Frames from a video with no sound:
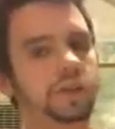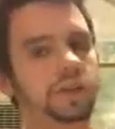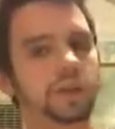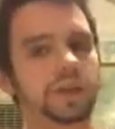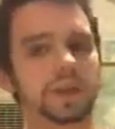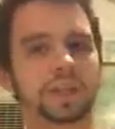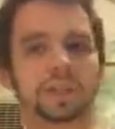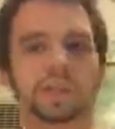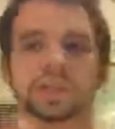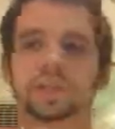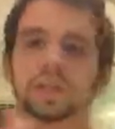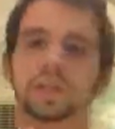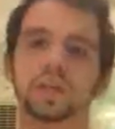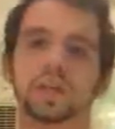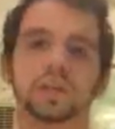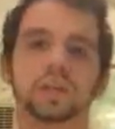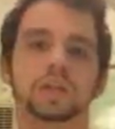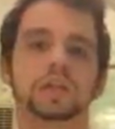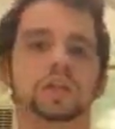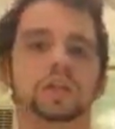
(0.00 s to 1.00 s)
like I
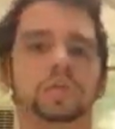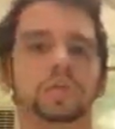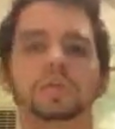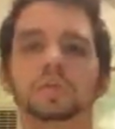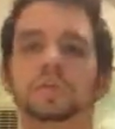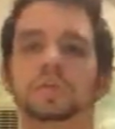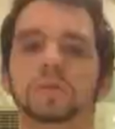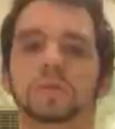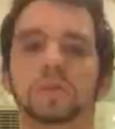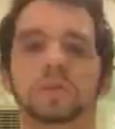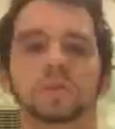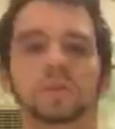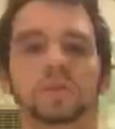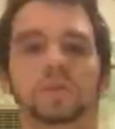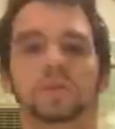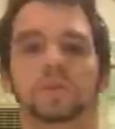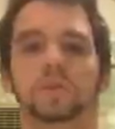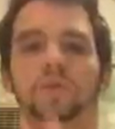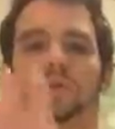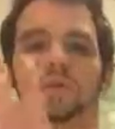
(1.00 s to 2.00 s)
said, some people don't want
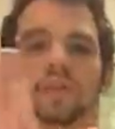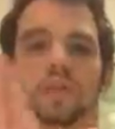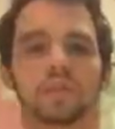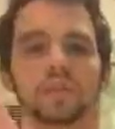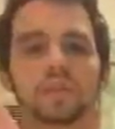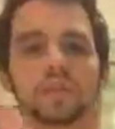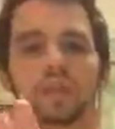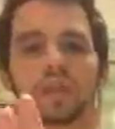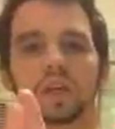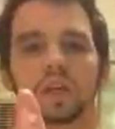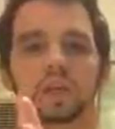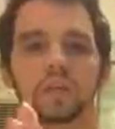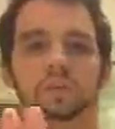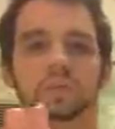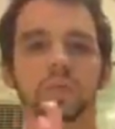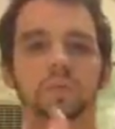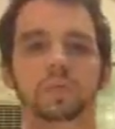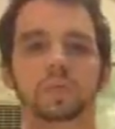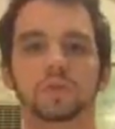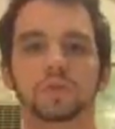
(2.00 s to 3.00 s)
to know all that techno
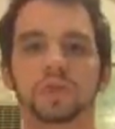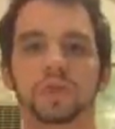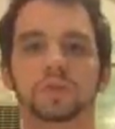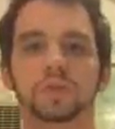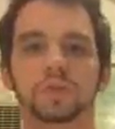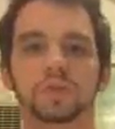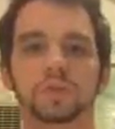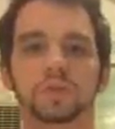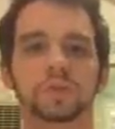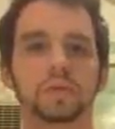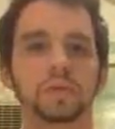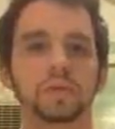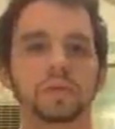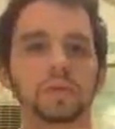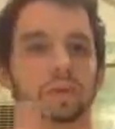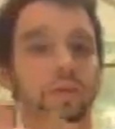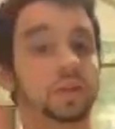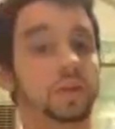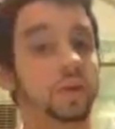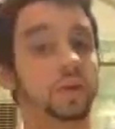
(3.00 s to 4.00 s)
mumbo jumbo. Some people are
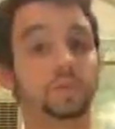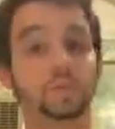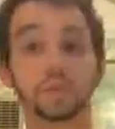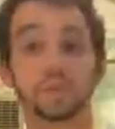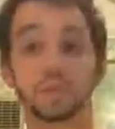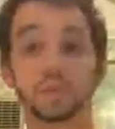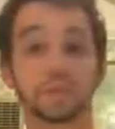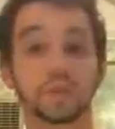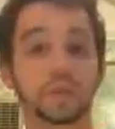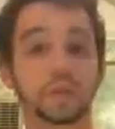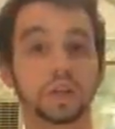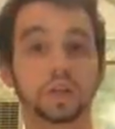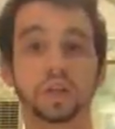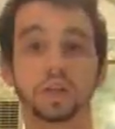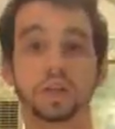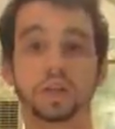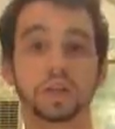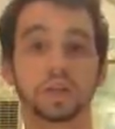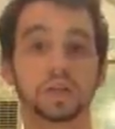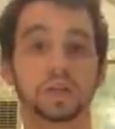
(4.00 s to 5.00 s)
just comfortable with plugging it
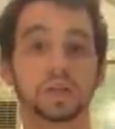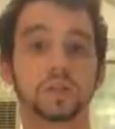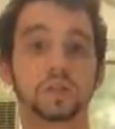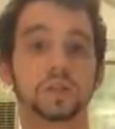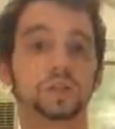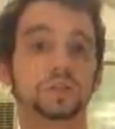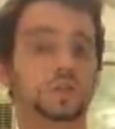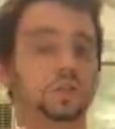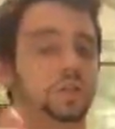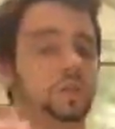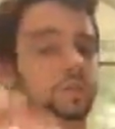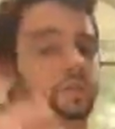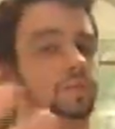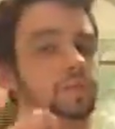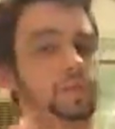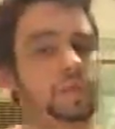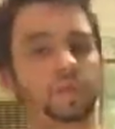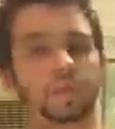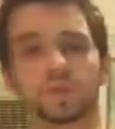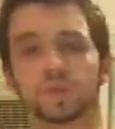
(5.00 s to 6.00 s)
into the controller.
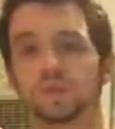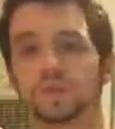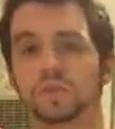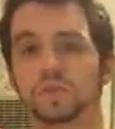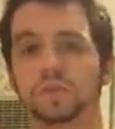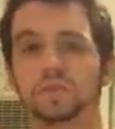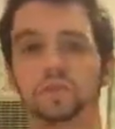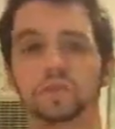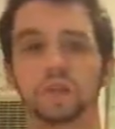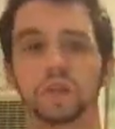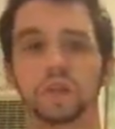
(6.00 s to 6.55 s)
There's also